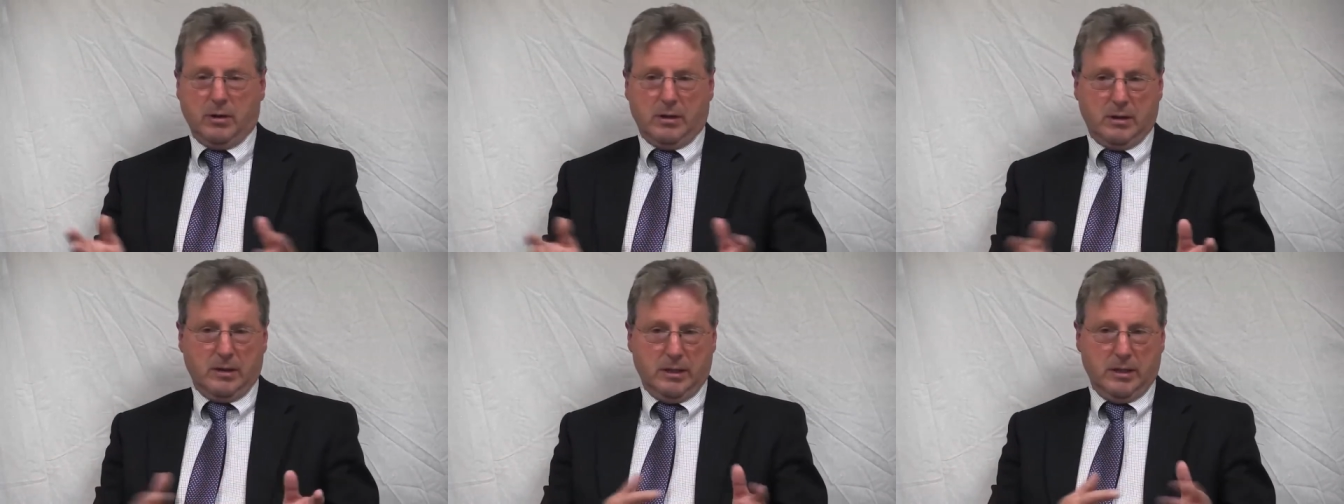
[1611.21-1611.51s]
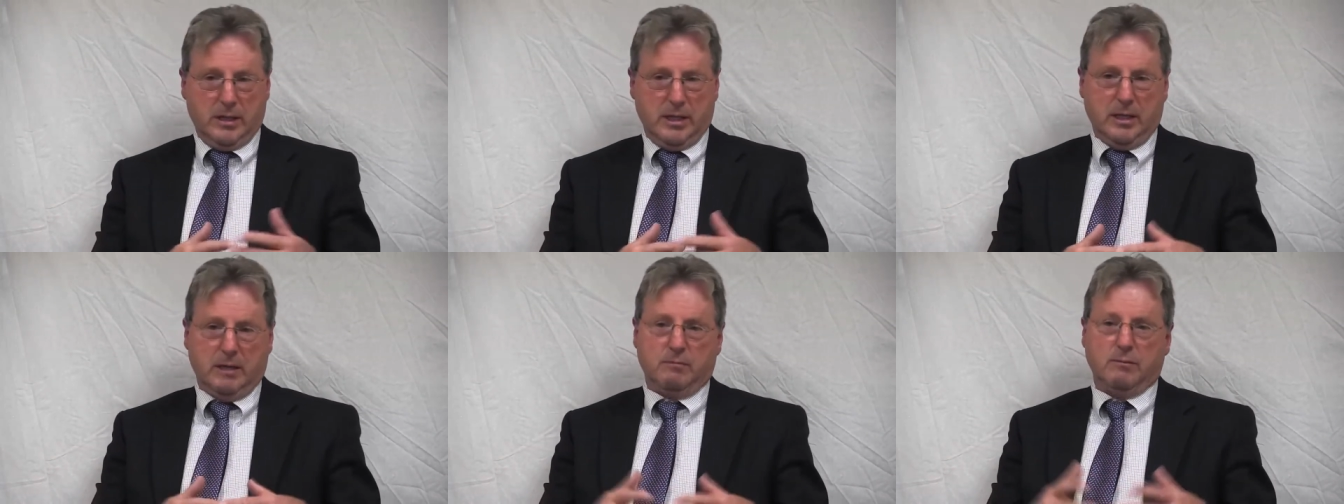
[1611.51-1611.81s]
our
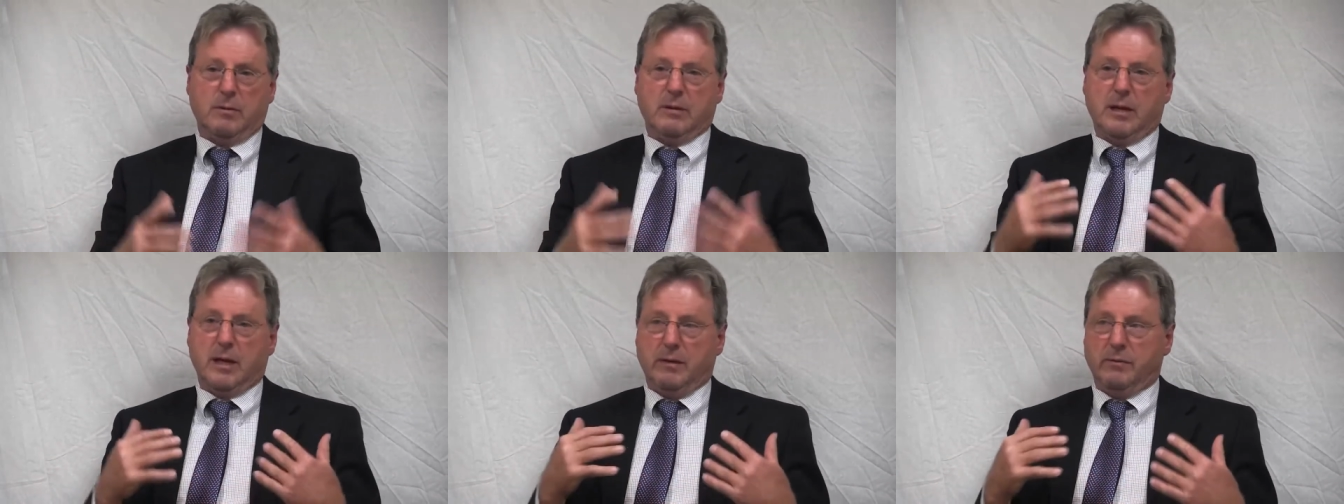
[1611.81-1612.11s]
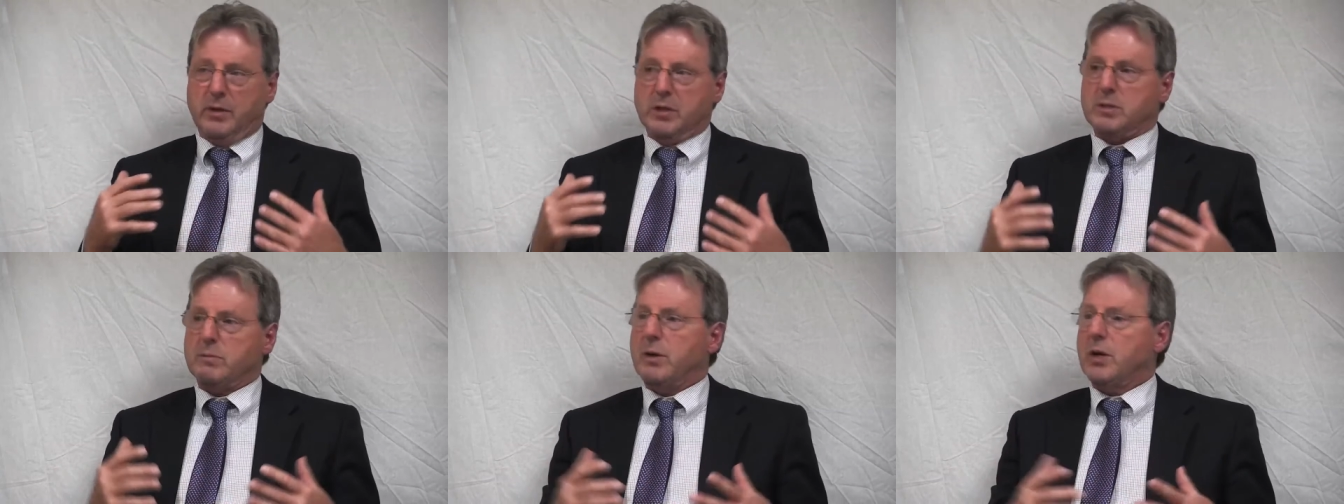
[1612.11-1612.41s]
clinic, we'll
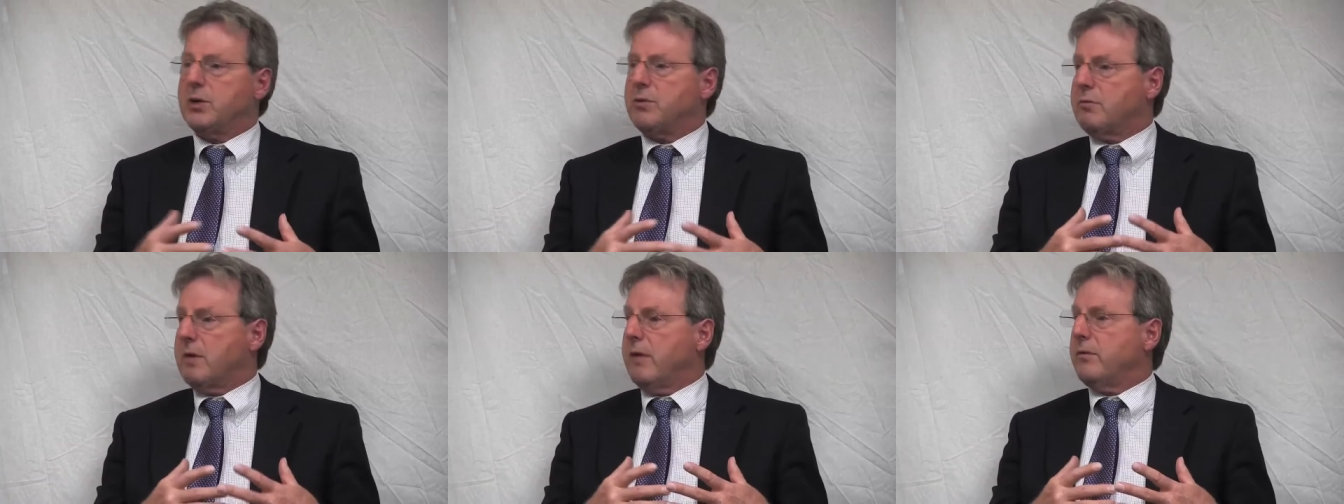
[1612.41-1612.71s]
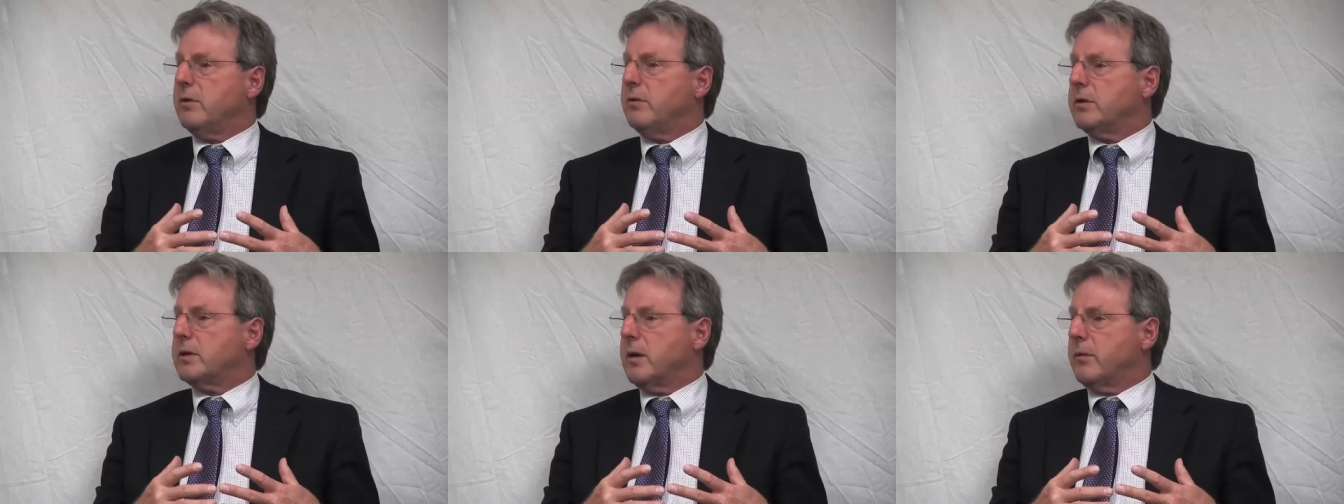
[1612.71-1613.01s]
have this much
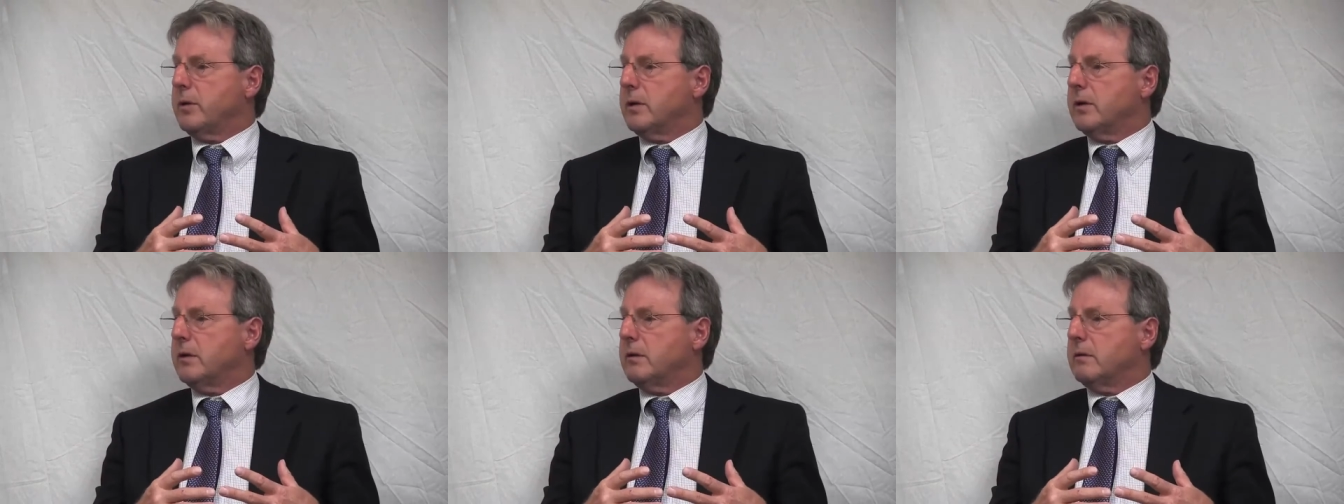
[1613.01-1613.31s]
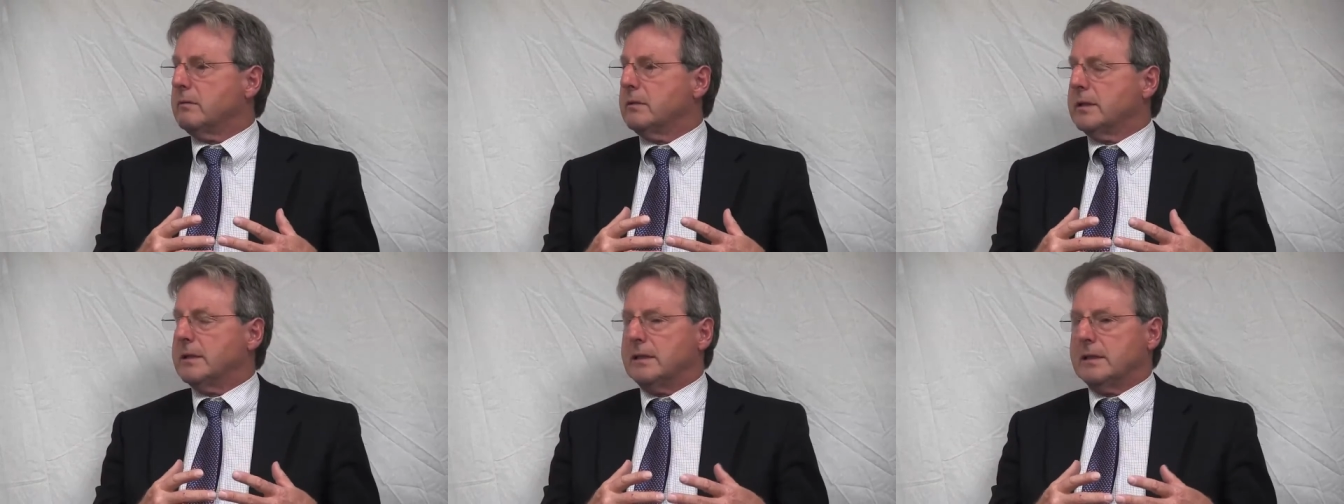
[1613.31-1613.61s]
revenue coming
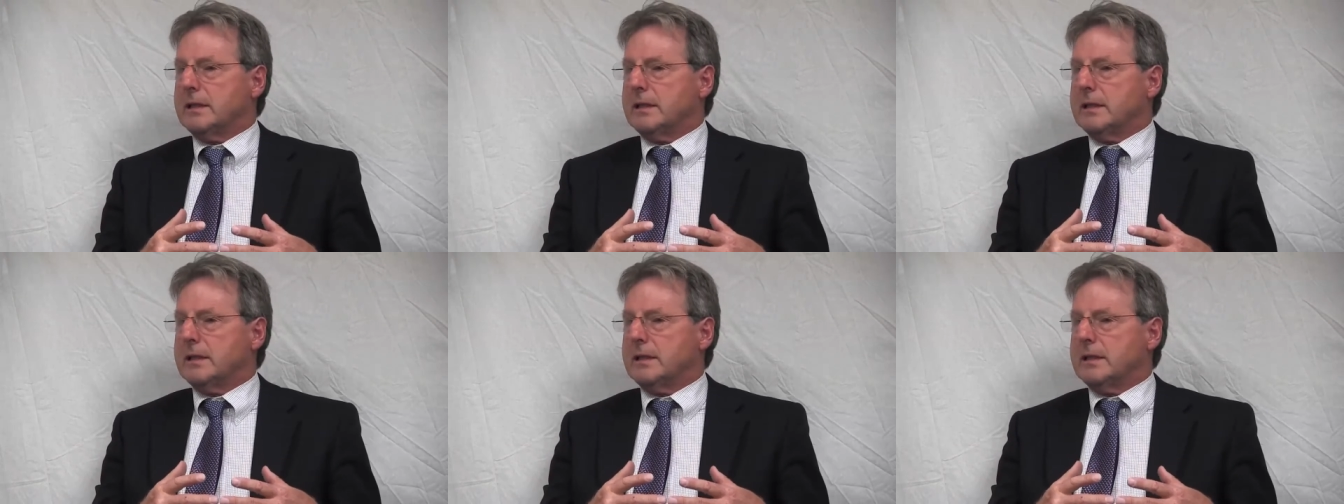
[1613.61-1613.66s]
in.